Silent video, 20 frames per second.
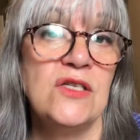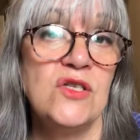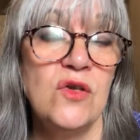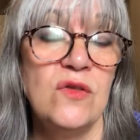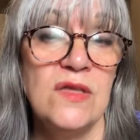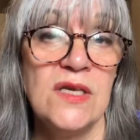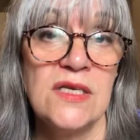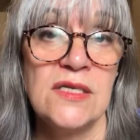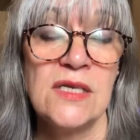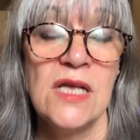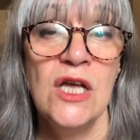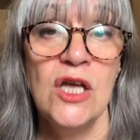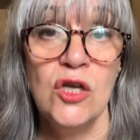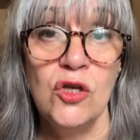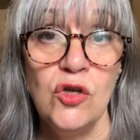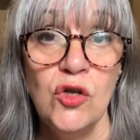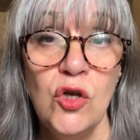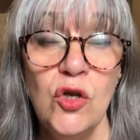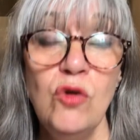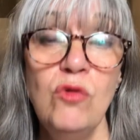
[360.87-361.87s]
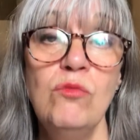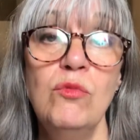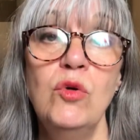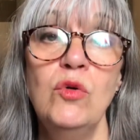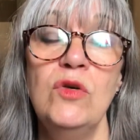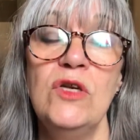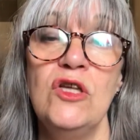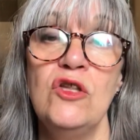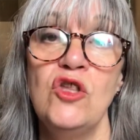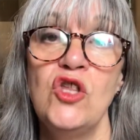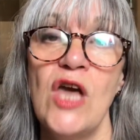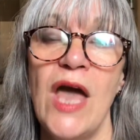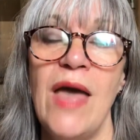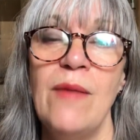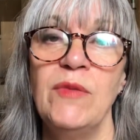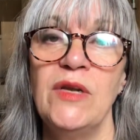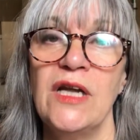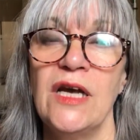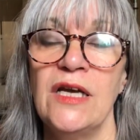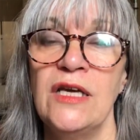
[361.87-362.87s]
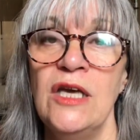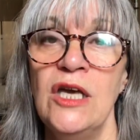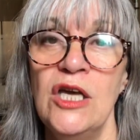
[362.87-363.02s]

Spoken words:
to this new moon in Gemini.